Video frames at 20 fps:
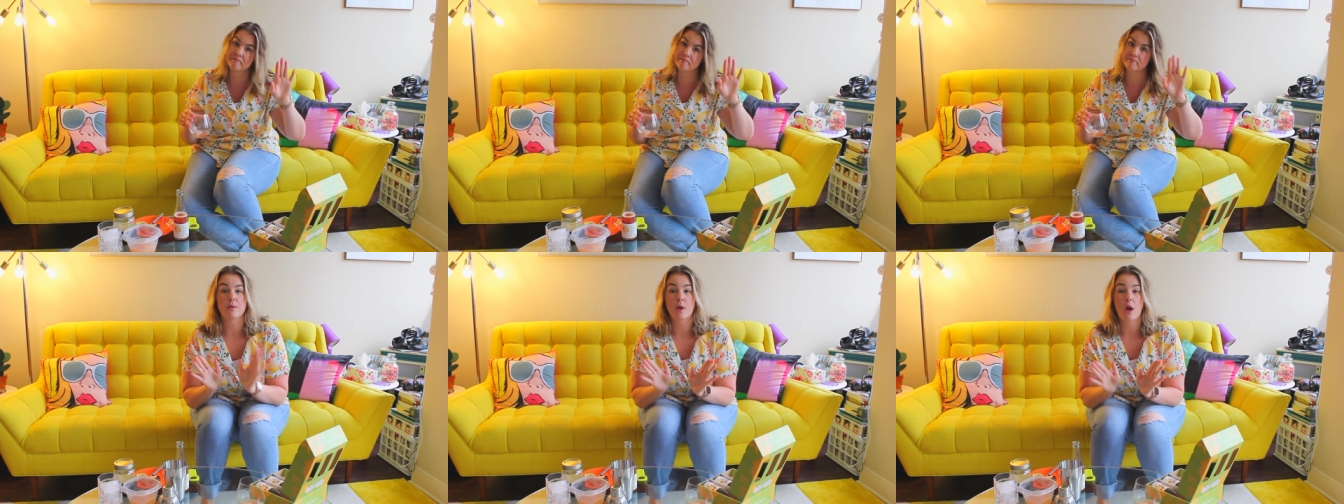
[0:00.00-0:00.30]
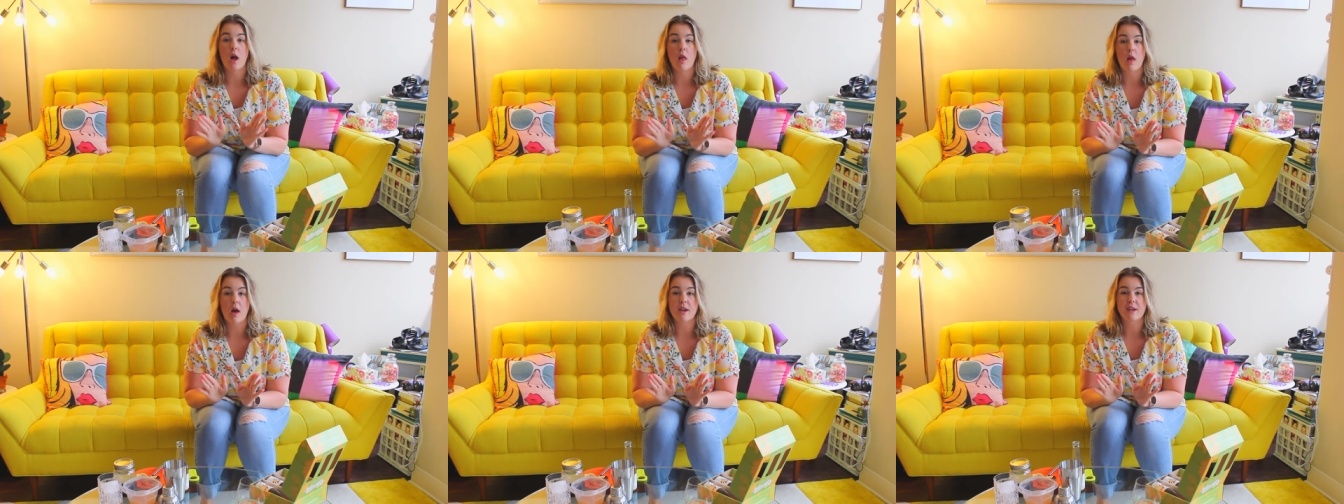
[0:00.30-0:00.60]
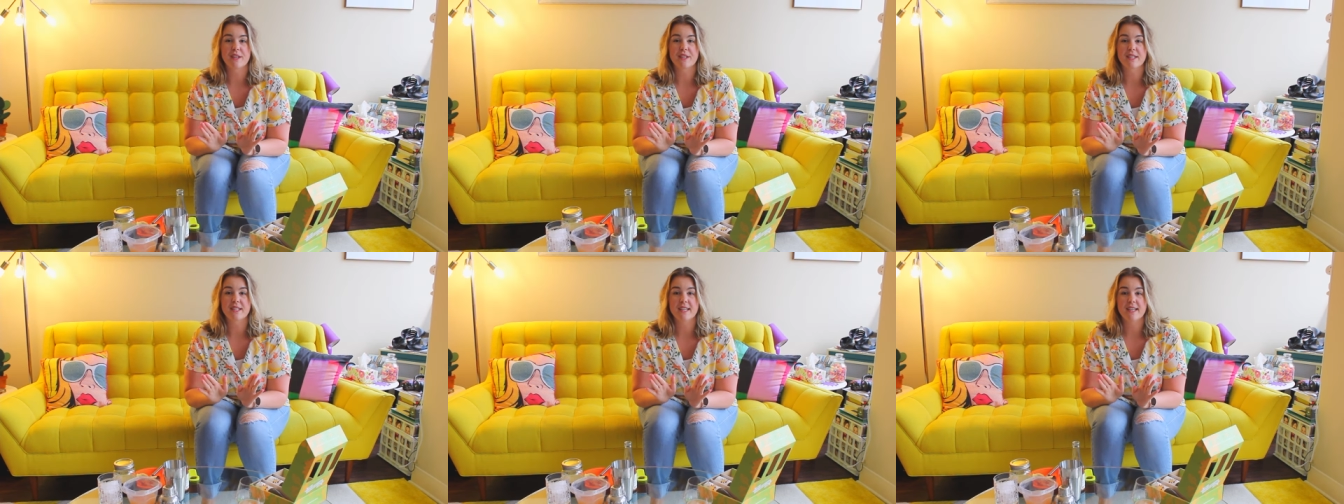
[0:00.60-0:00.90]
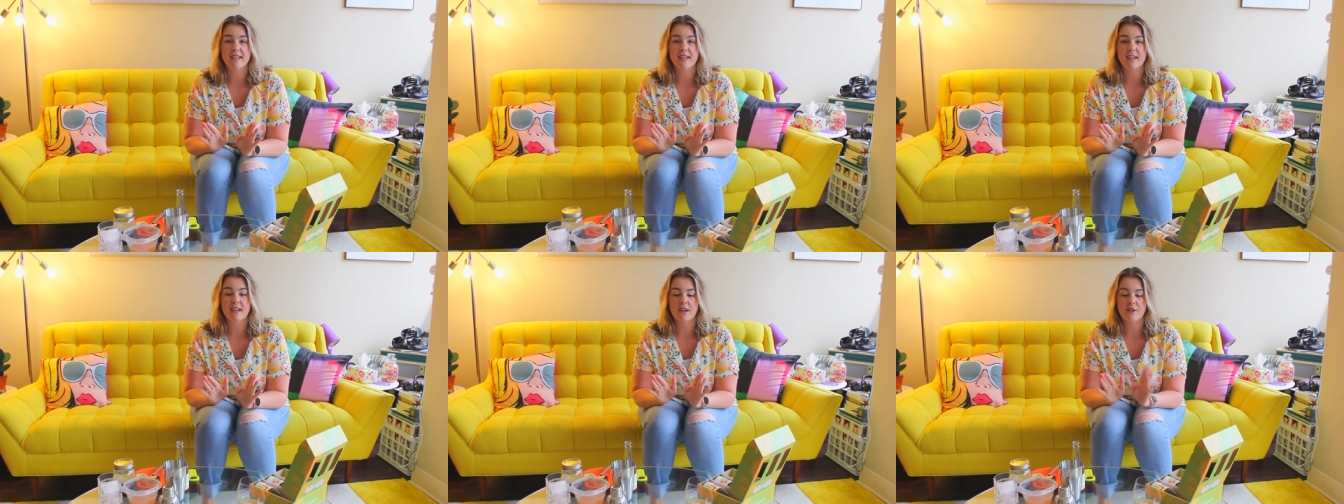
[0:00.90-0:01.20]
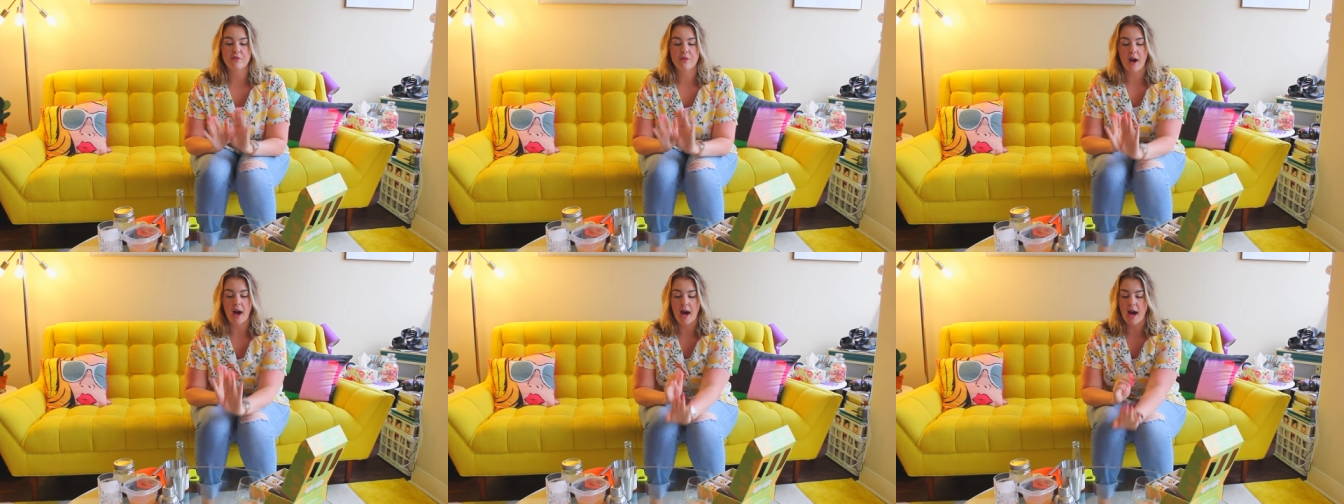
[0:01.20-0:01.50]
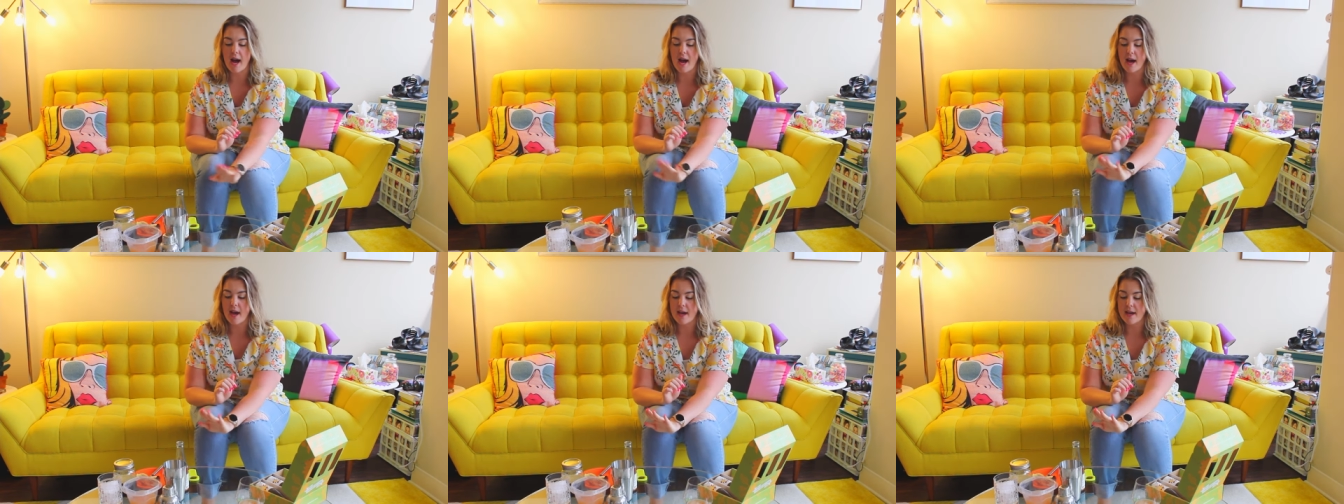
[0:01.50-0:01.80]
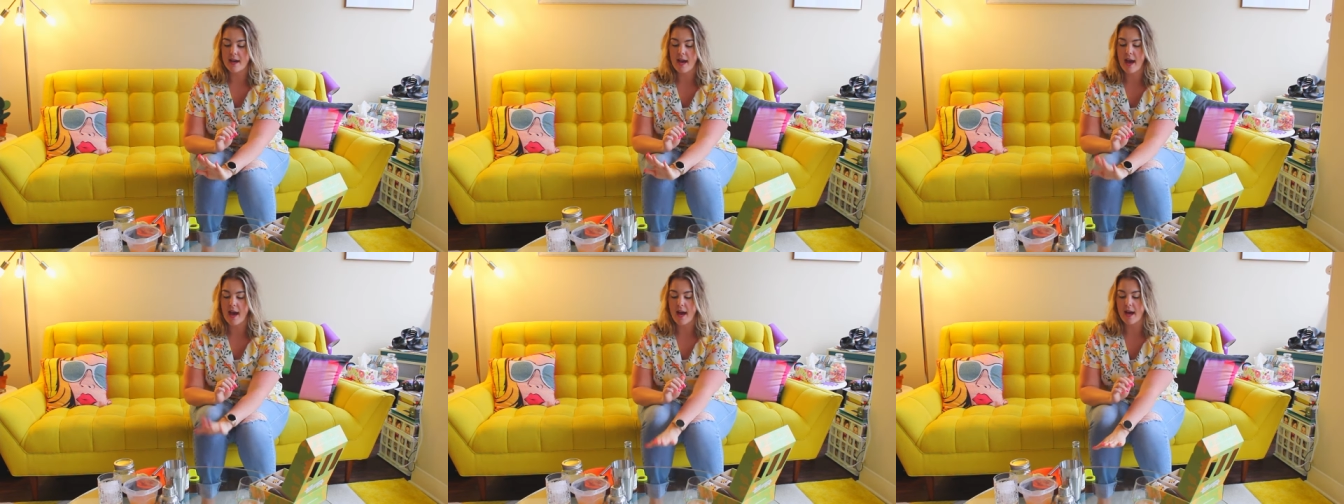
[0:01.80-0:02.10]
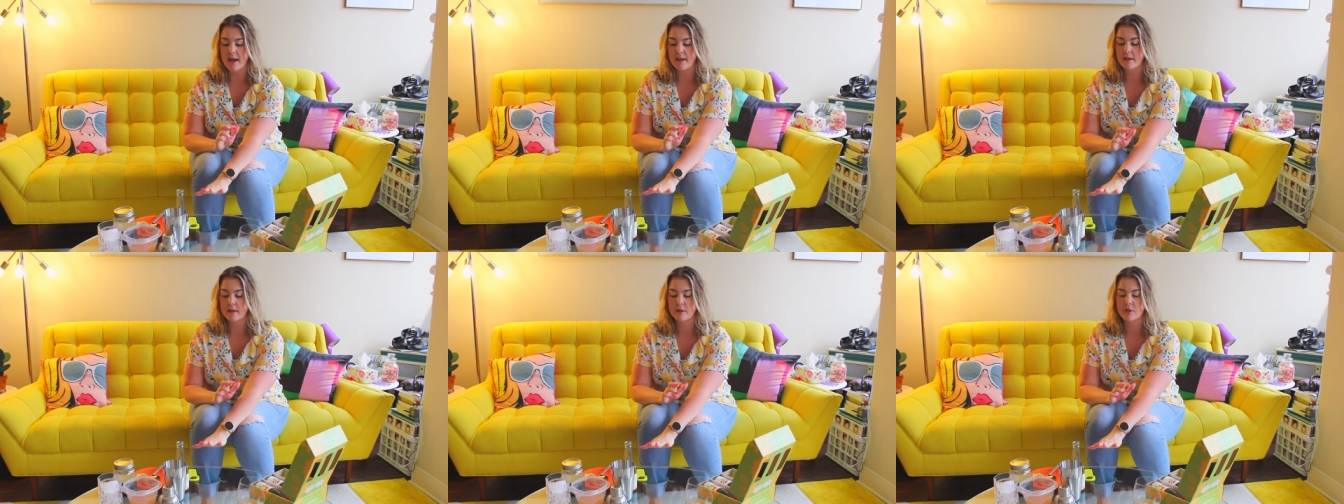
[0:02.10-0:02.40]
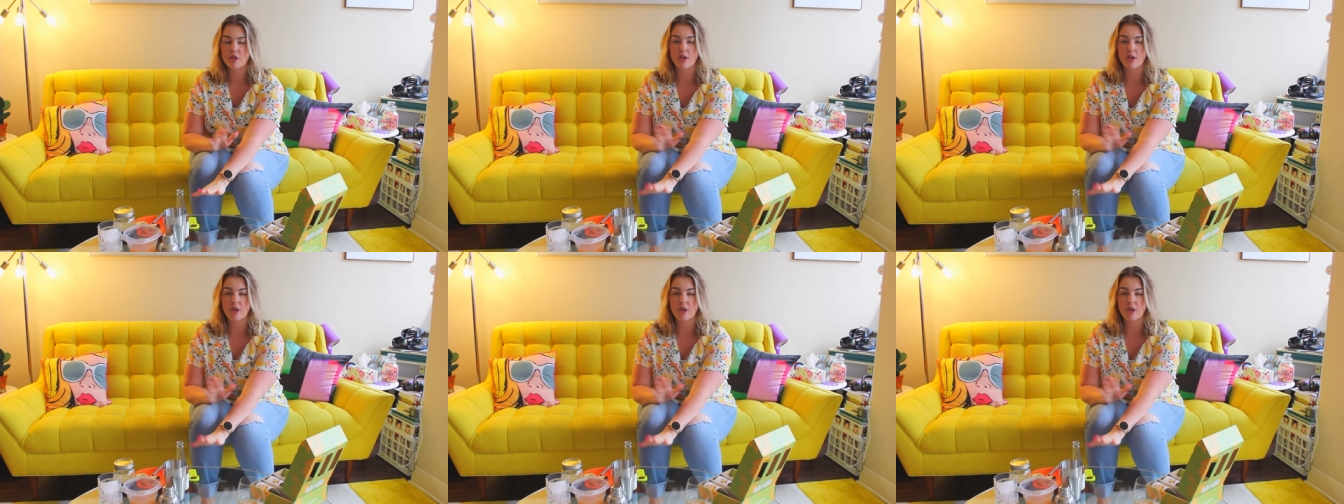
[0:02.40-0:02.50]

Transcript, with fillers: In all honesty, if I had